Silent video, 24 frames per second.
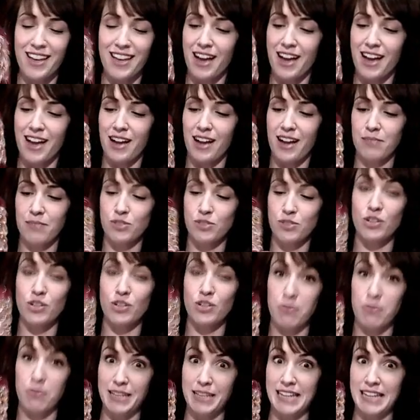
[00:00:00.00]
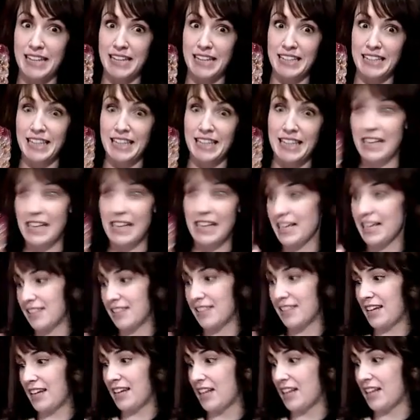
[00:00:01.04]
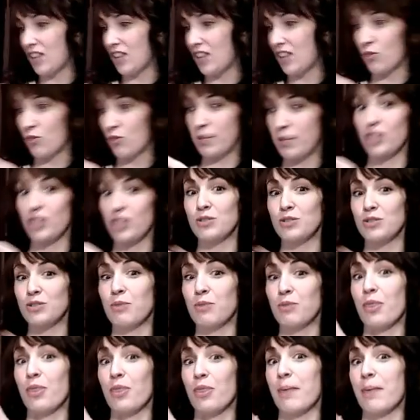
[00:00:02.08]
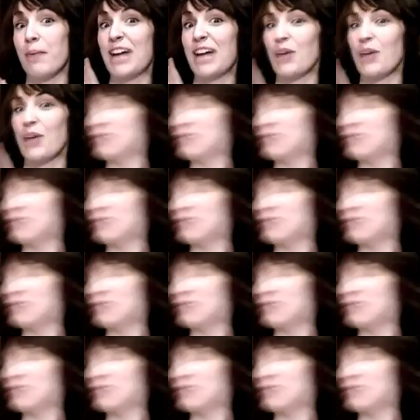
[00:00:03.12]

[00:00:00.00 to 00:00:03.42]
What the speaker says: So Jen Bates and I did that last night and I thought it would be cute to put in the background.